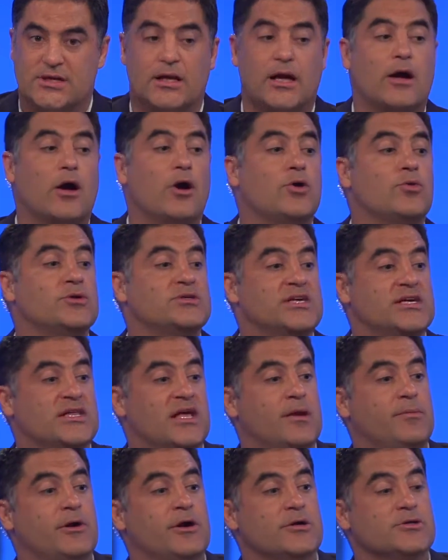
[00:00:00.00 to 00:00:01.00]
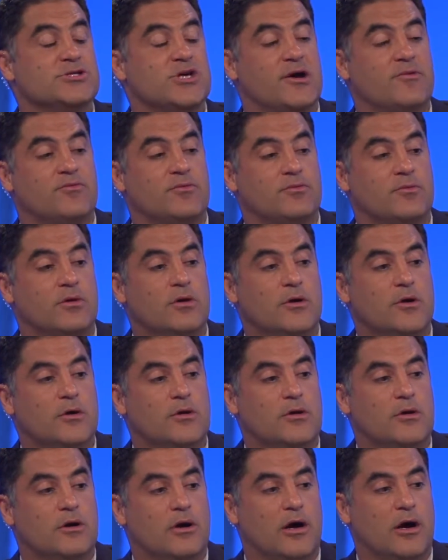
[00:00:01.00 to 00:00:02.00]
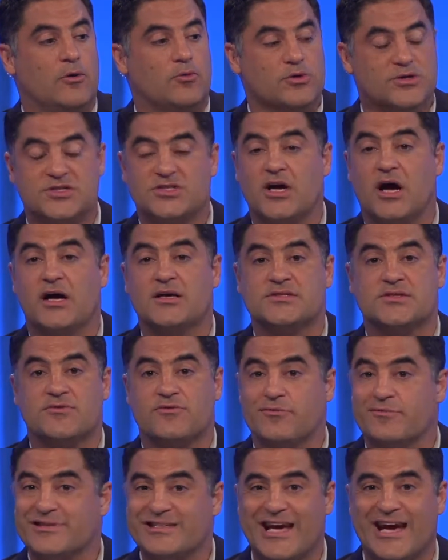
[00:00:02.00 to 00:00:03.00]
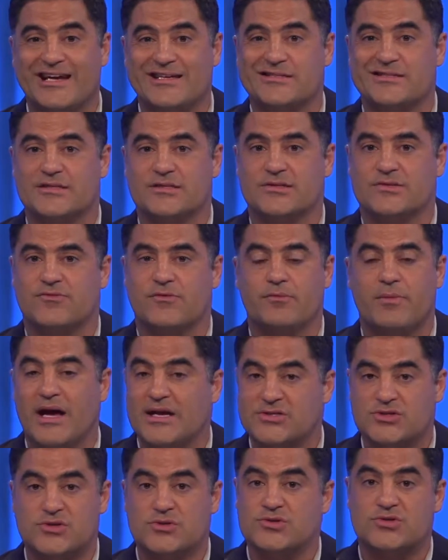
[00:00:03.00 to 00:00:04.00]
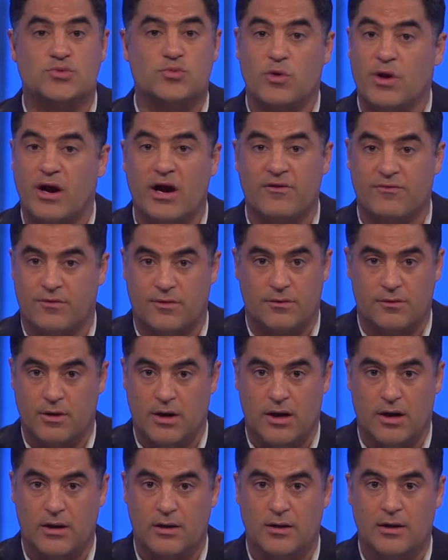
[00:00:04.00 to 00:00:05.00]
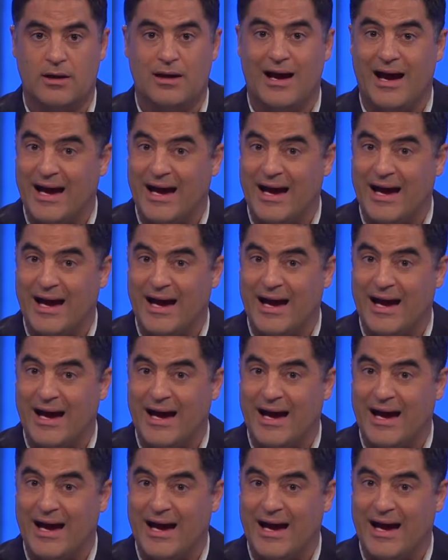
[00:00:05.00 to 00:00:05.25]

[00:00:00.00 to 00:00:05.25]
They're like, oh, you want to take that American job from Wisconsin, from Texas, from Massachusetts, wherever, right?